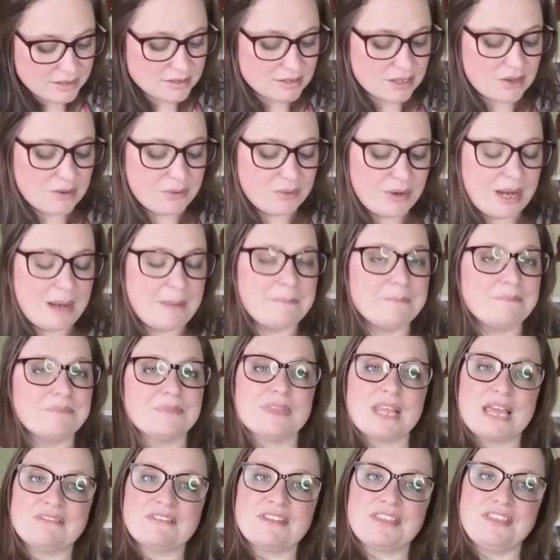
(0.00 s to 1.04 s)
So
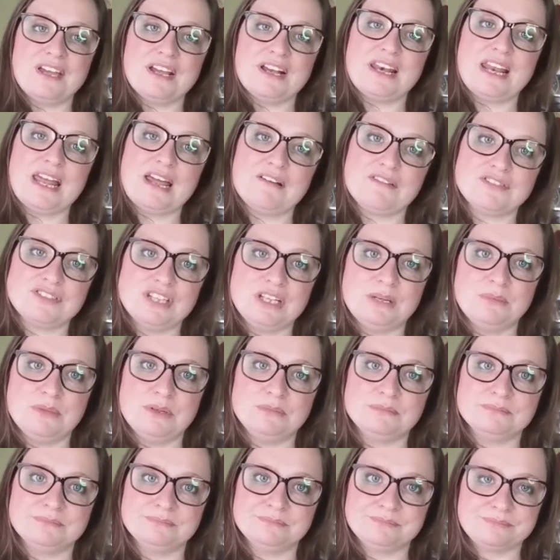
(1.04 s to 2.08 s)
have a thick layer of
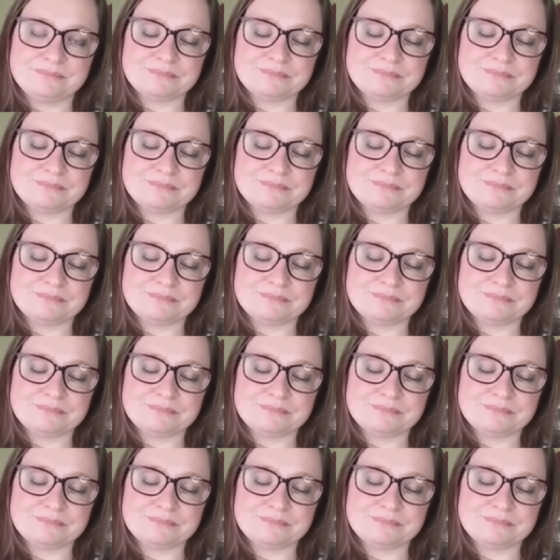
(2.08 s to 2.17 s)
cinnamon